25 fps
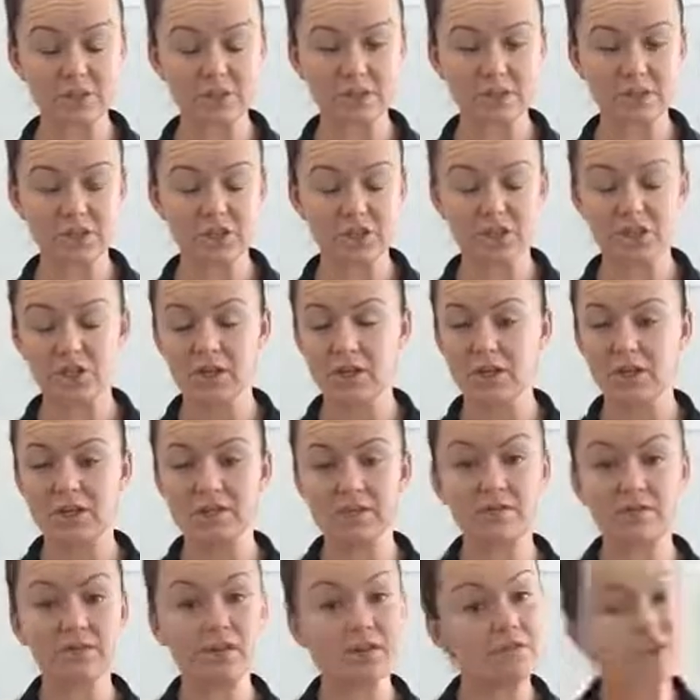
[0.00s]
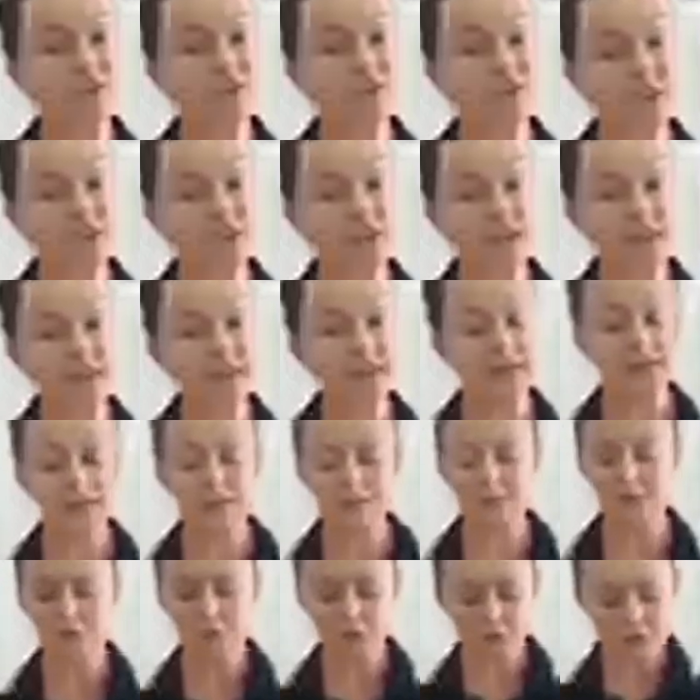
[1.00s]
positioning, because I've never really
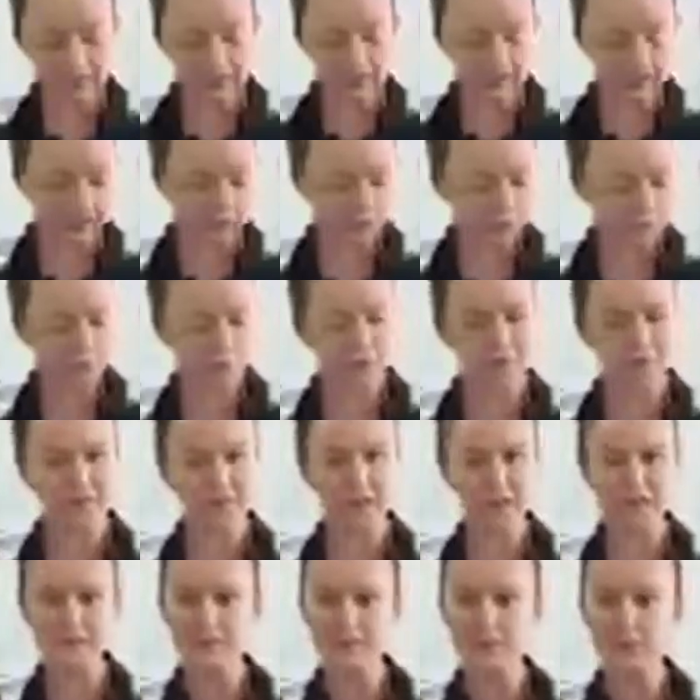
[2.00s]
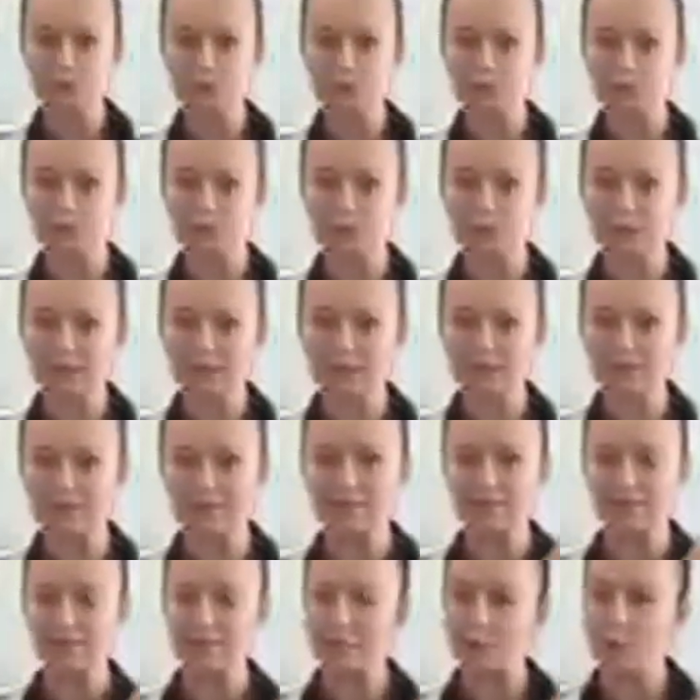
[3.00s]
treated an elbow that hasn't also needed
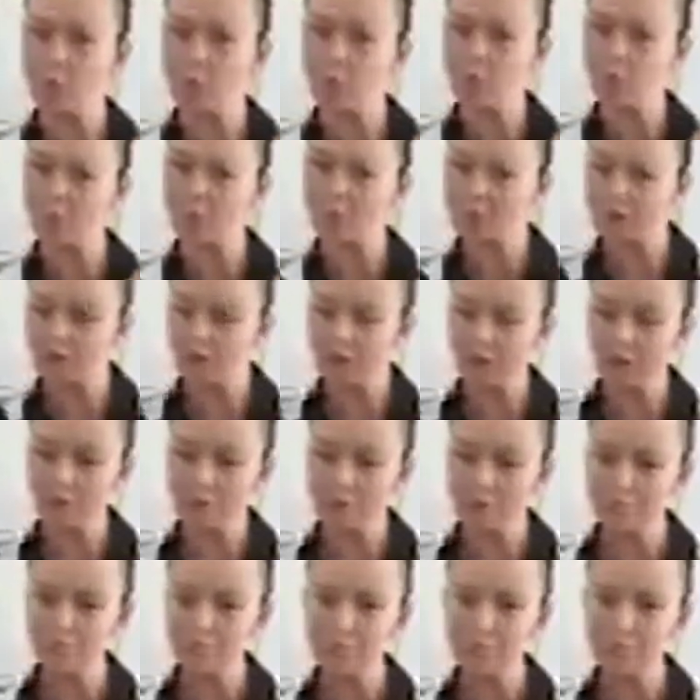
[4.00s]
some help around the shoulder.